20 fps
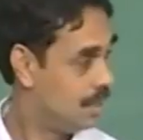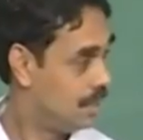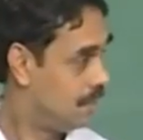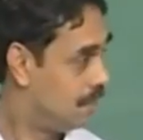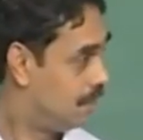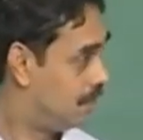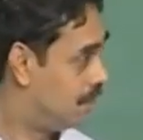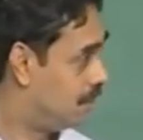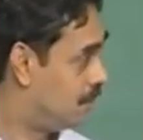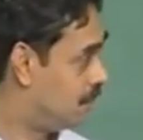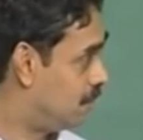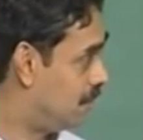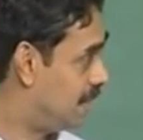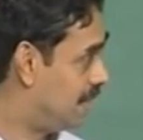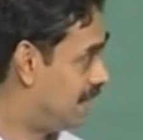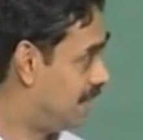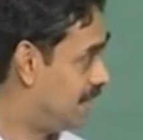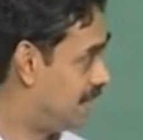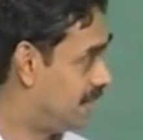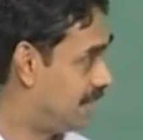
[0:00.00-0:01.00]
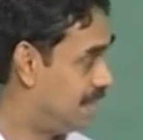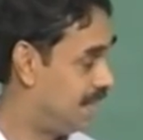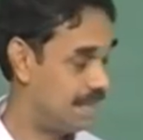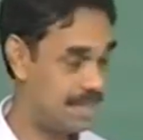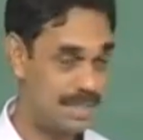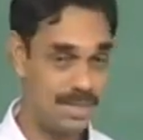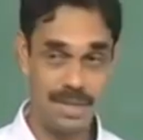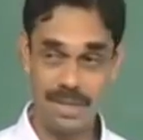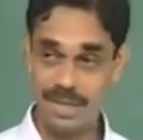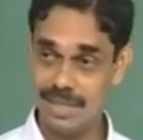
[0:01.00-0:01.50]
If your domain
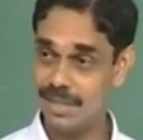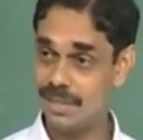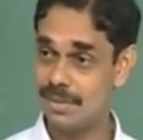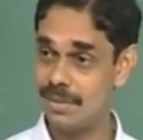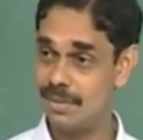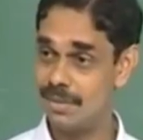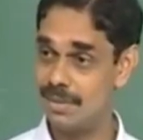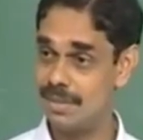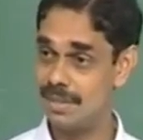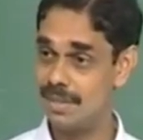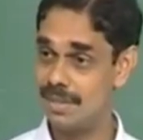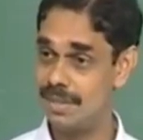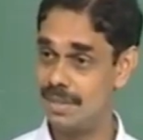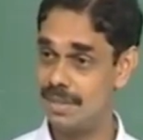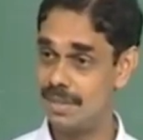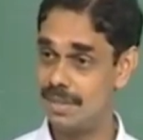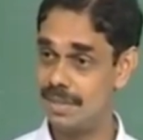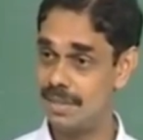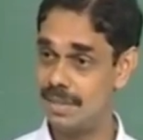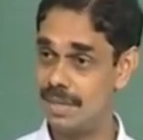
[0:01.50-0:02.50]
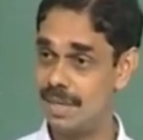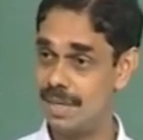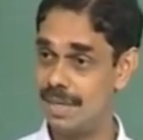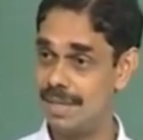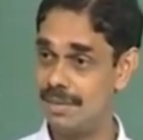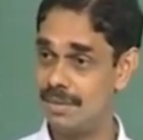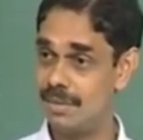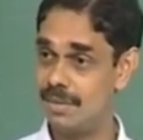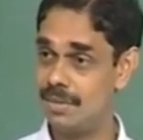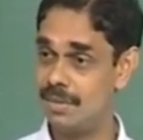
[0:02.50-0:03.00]
does not include r
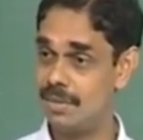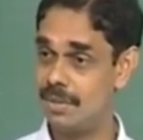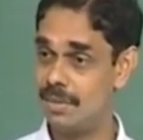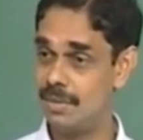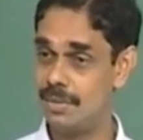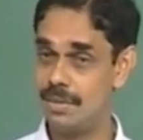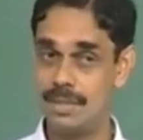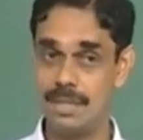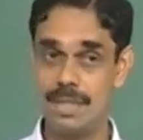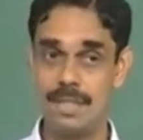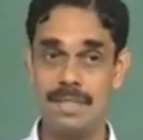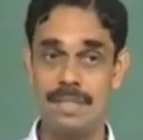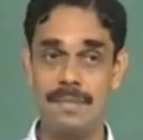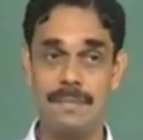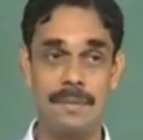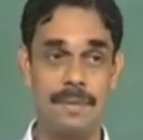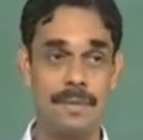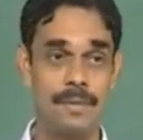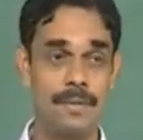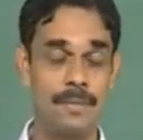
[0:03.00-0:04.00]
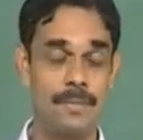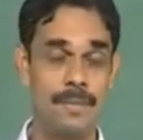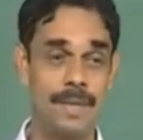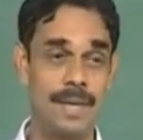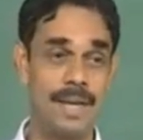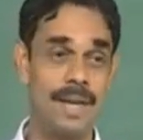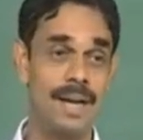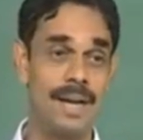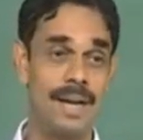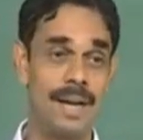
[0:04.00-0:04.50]
equal to 0 that is if you are talking
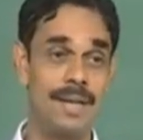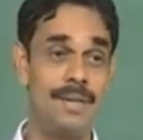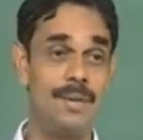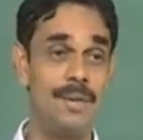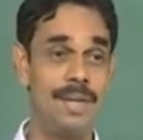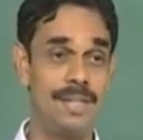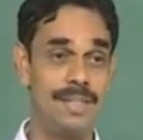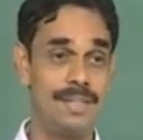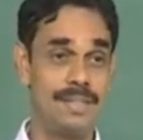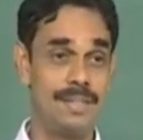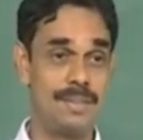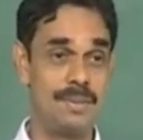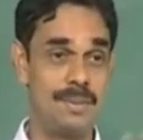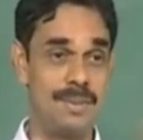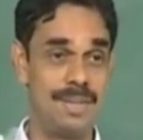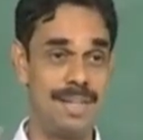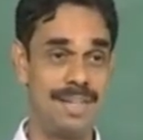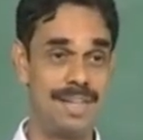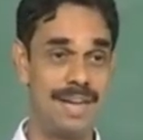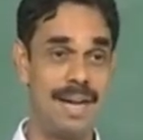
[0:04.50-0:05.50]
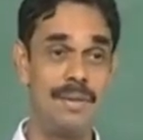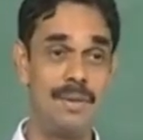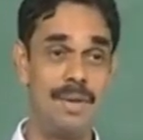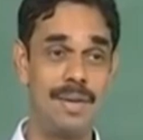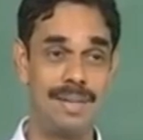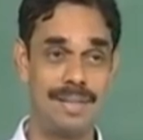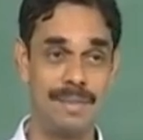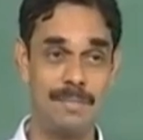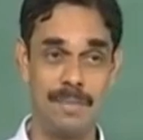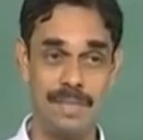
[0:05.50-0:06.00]
about an annulus and so on like
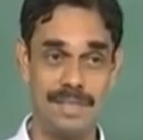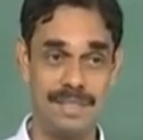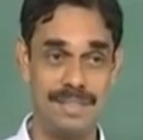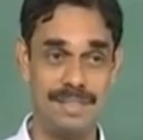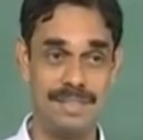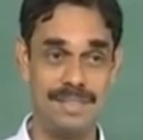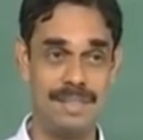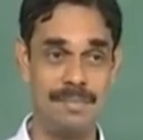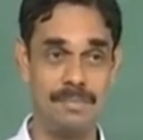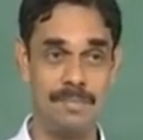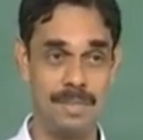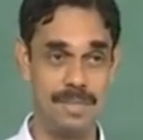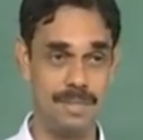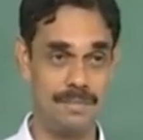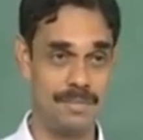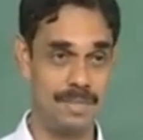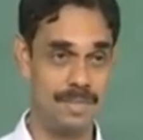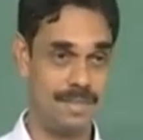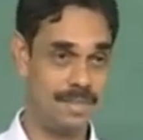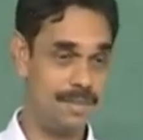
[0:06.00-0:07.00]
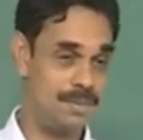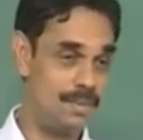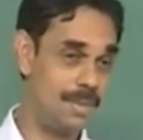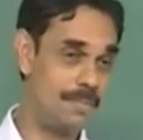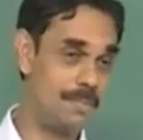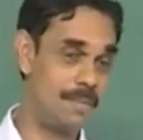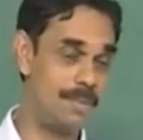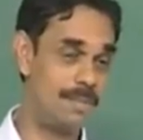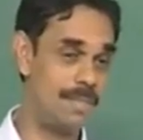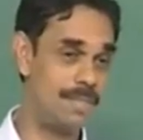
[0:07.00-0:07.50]
annular combustion chamber which you are
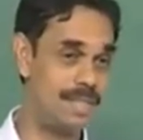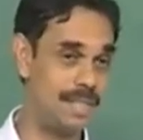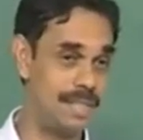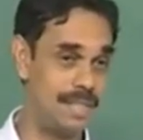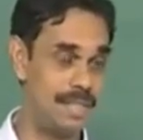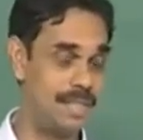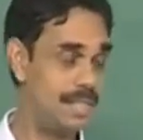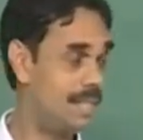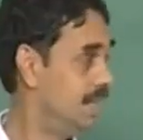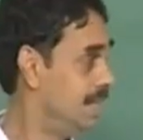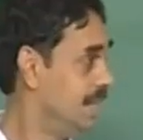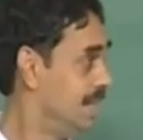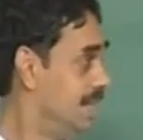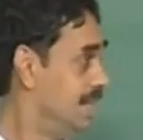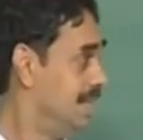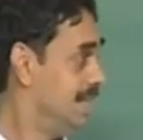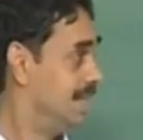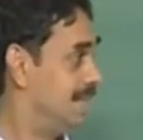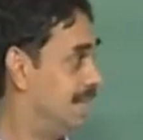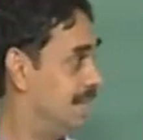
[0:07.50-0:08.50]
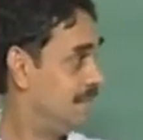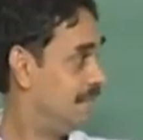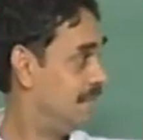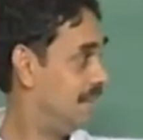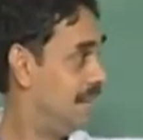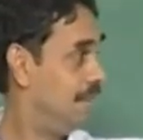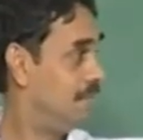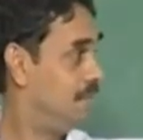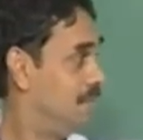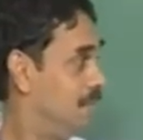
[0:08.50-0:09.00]
probably studying then we
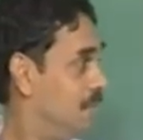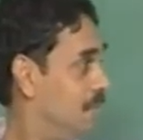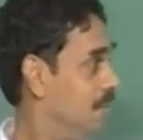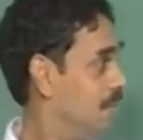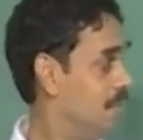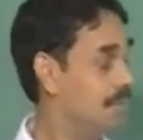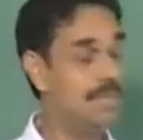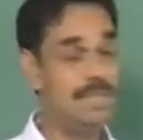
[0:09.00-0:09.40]
have to